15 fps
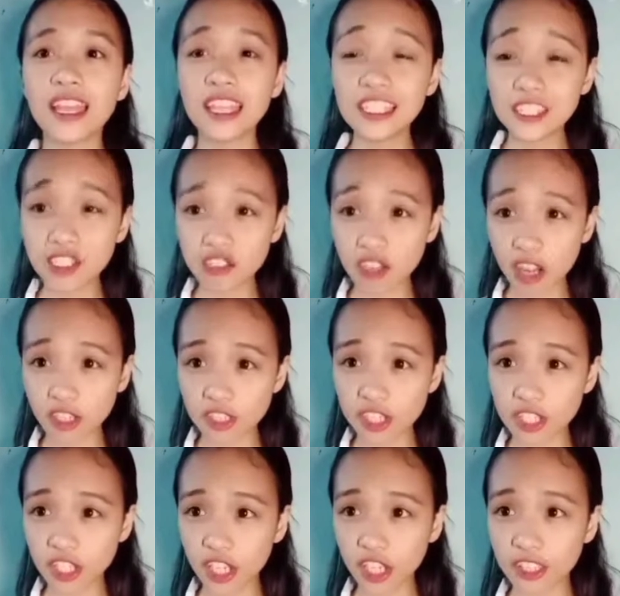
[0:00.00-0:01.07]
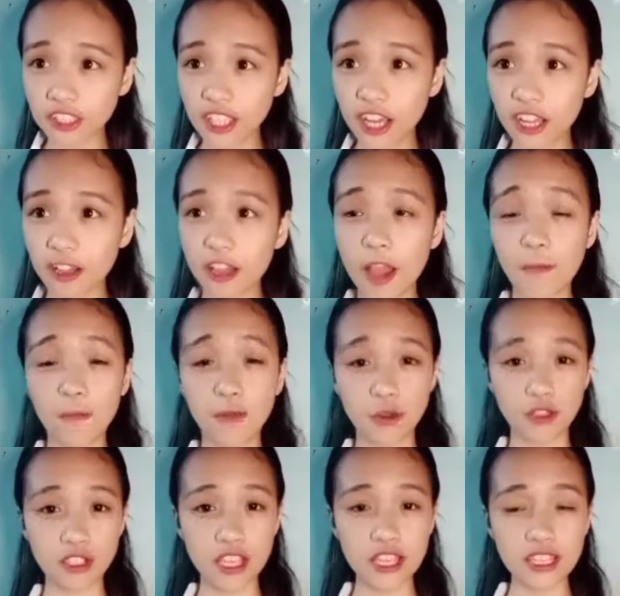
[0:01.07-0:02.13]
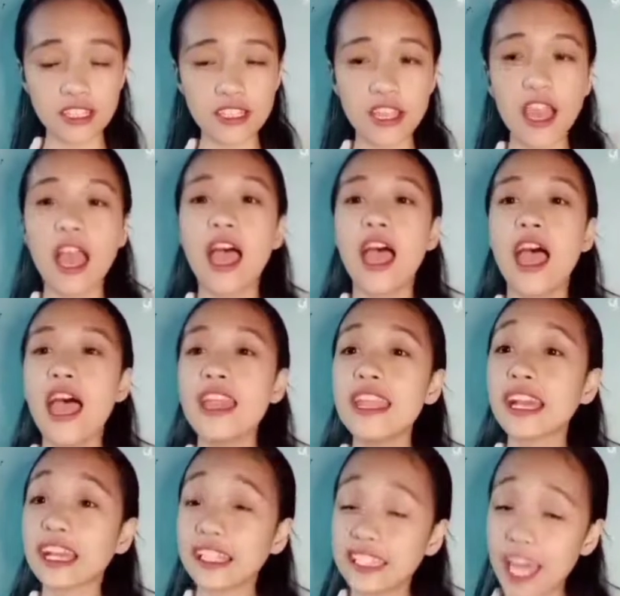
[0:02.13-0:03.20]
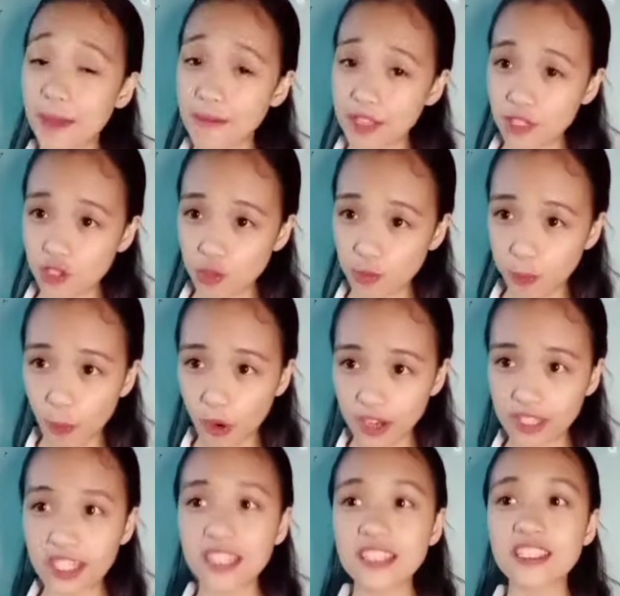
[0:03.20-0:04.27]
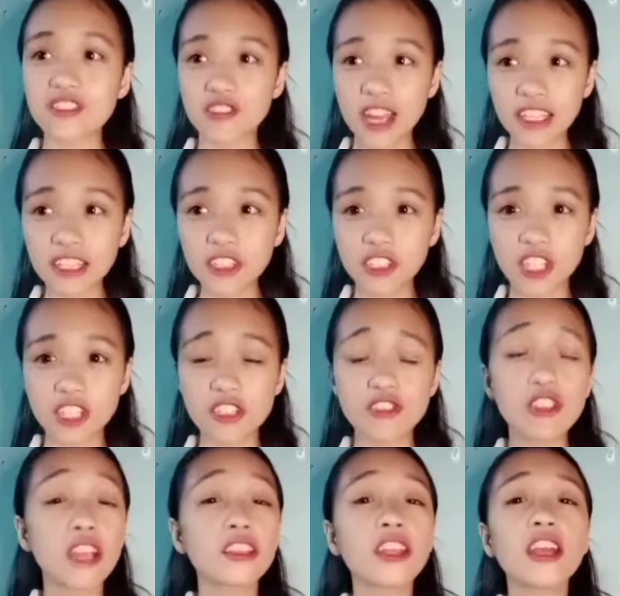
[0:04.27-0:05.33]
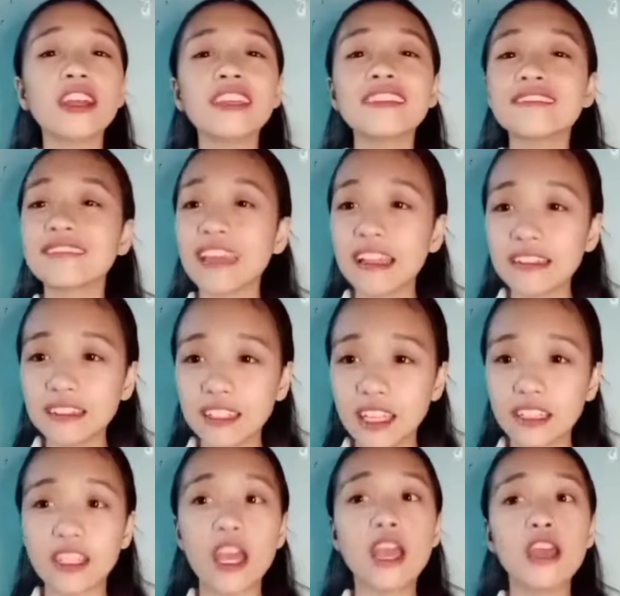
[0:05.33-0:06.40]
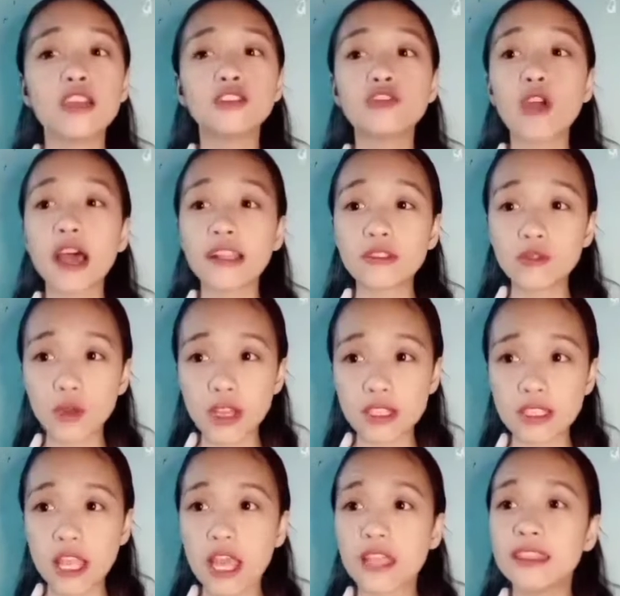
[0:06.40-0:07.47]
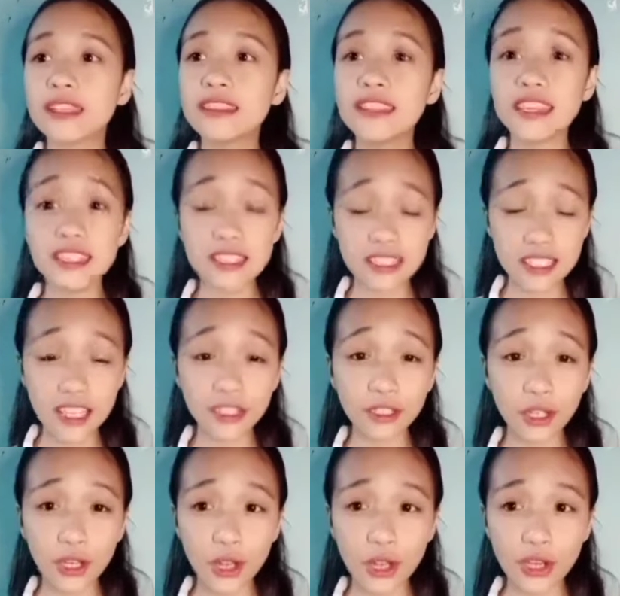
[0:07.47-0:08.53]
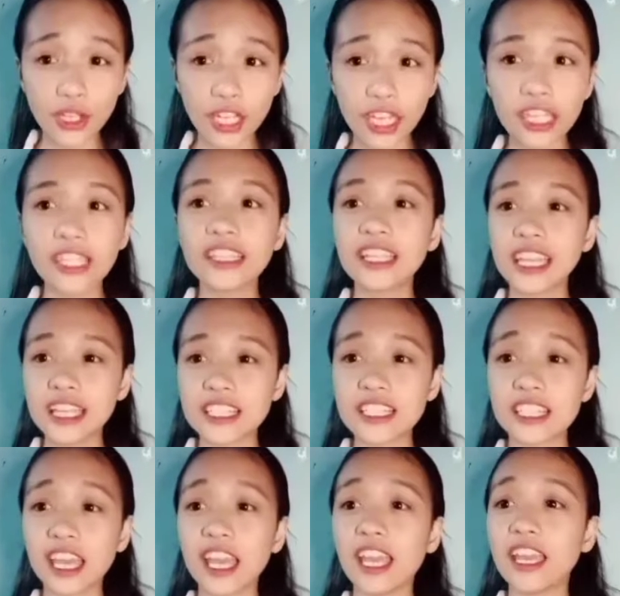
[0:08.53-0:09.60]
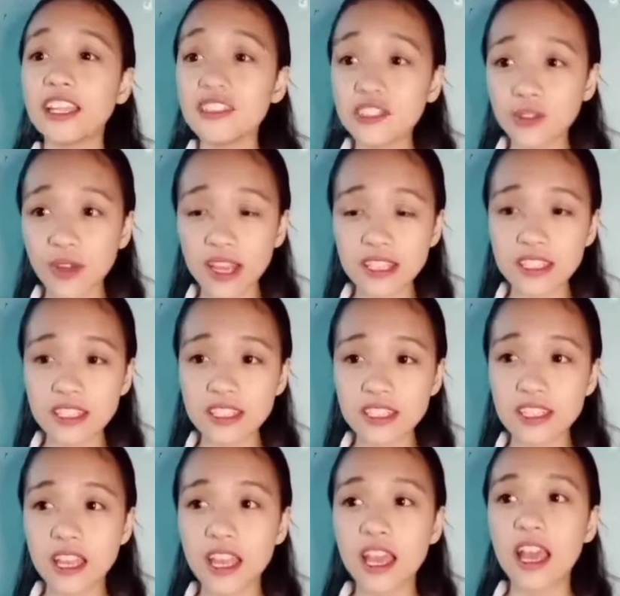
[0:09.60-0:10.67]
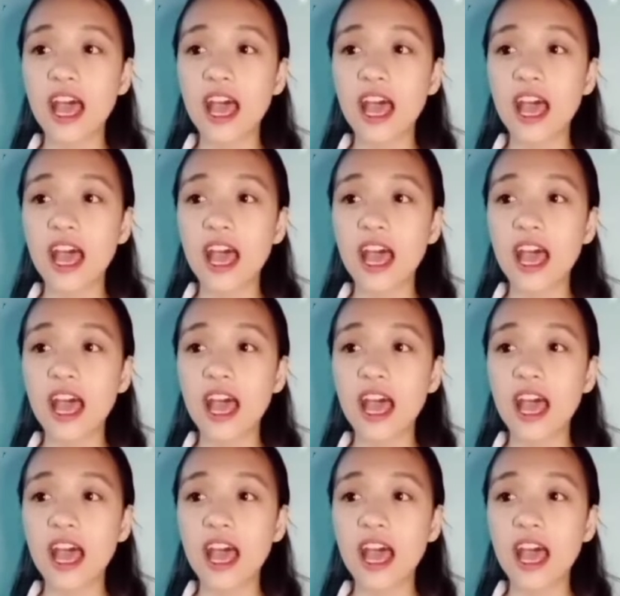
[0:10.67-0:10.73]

instructional approaches, and academic support strategies that are intended to address the distinct learning needs, interests,